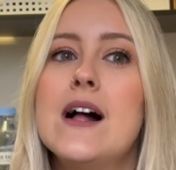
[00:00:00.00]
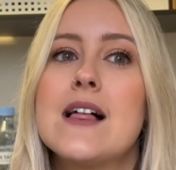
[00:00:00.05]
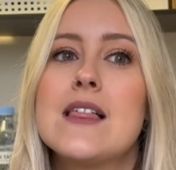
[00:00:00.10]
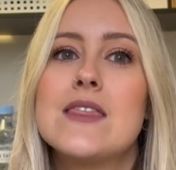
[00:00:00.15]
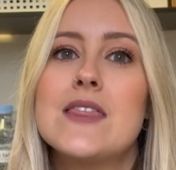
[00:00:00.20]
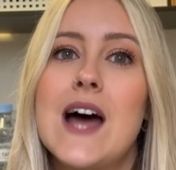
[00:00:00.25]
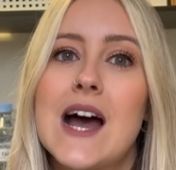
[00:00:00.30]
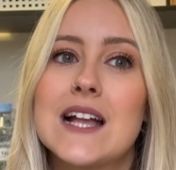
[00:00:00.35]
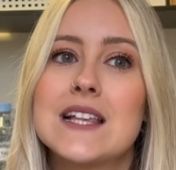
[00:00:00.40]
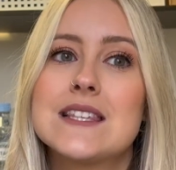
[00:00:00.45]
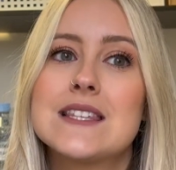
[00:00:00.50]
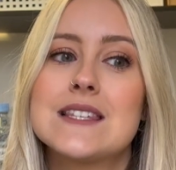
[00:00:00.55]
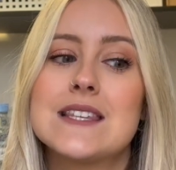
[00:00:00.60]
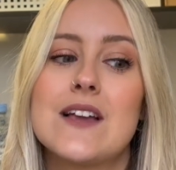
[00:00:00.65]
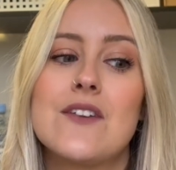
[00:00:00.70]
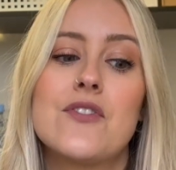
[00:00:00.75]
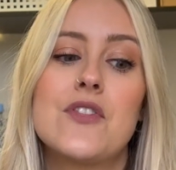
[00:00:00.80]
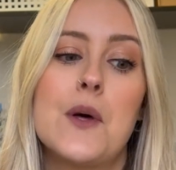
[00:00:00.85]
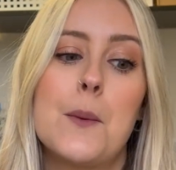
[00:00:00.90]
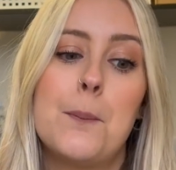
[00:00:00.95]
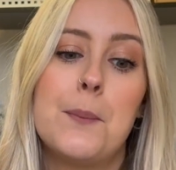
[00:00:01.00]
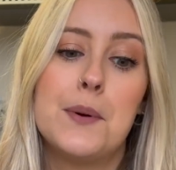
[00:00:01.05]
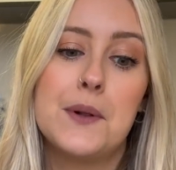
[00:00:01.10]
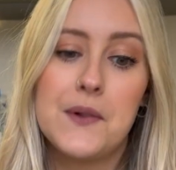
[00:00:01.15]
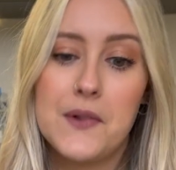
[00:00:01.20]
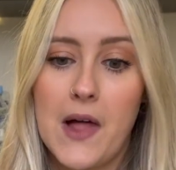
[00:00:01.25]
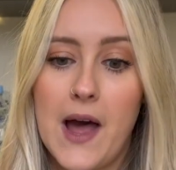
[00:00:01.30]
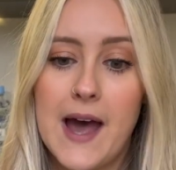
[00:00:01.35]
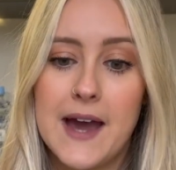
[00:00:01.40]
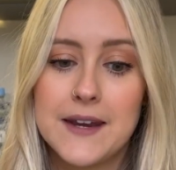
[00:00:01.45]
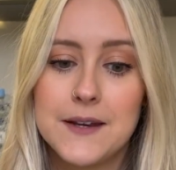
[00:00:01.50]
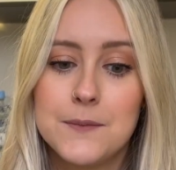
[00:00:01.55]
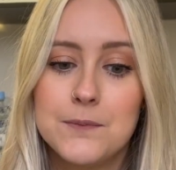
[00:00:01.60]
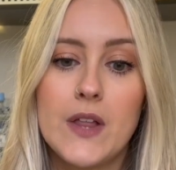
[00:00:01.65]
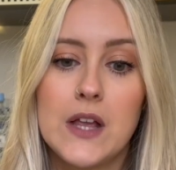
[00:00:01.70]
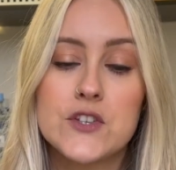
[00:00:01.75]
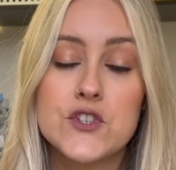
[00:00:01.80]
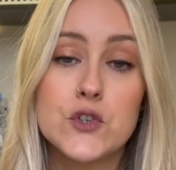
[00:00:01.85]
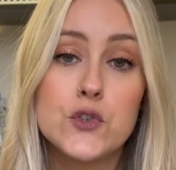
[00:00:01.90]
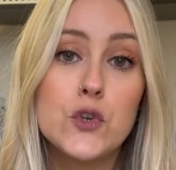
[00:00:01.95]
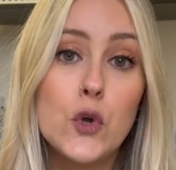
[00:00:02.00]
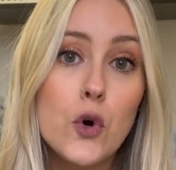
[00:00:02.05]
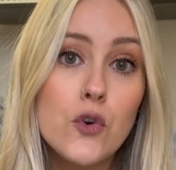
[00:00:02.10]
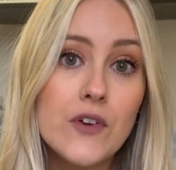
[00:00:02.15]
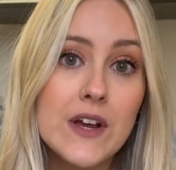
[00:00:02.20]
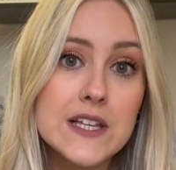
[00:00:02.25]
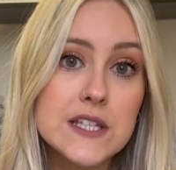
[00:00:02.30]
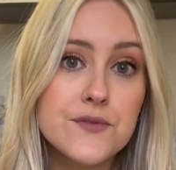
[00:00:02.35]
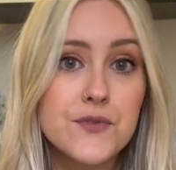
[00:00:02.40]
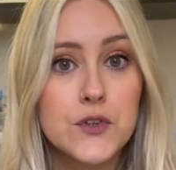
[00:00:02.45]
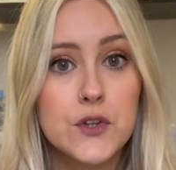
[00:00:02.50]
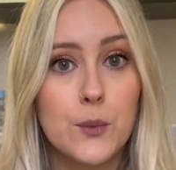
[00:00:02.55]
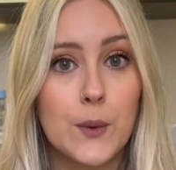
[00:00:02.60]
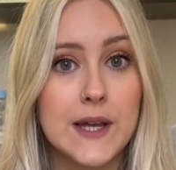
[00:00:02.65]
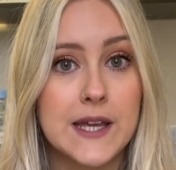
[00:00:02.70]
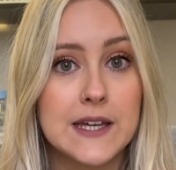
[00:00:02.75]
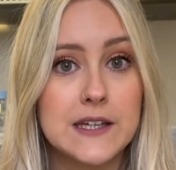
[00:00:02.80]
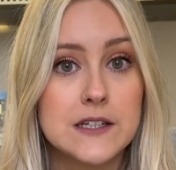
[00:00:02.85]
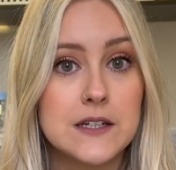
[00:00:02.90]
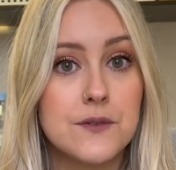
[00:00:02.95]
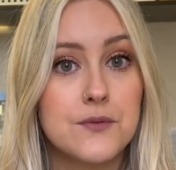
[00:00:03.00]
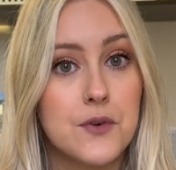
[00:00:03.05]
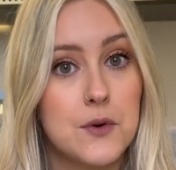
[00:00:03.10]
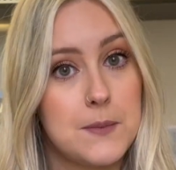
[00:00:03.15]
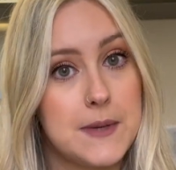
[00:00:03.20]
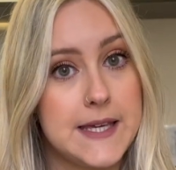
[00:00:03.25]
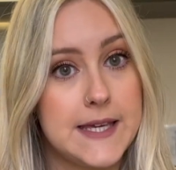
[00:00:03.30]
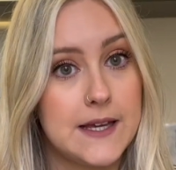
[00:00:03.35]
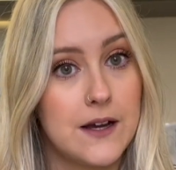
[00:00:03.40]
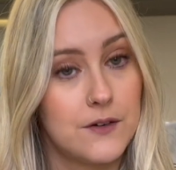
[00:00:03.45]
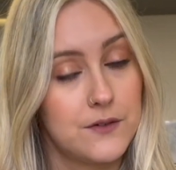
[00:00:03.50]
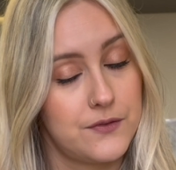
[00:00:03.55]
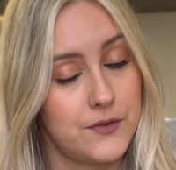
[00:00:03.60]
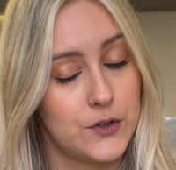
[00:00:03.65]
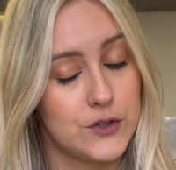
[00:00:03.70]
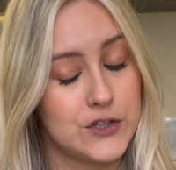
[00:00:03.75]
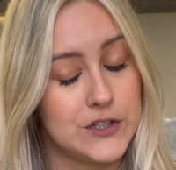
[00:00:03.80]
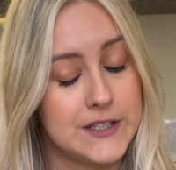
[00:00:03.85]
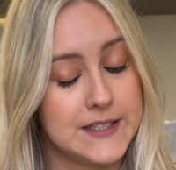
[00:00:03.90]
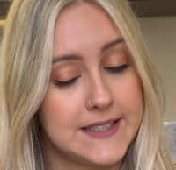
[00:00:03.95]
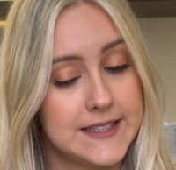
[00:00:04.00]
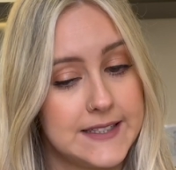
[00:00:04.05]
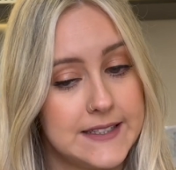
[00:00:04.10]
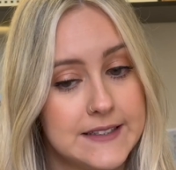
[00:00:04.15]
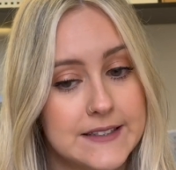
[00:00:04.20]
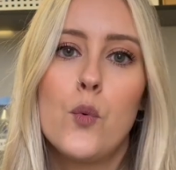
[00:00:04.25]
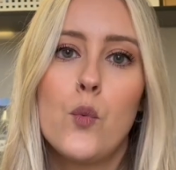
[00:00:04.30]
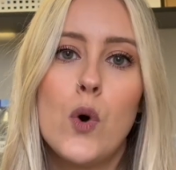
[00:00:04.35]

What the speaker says: that's the plan. So no rest for the wicked for me, unfortunately.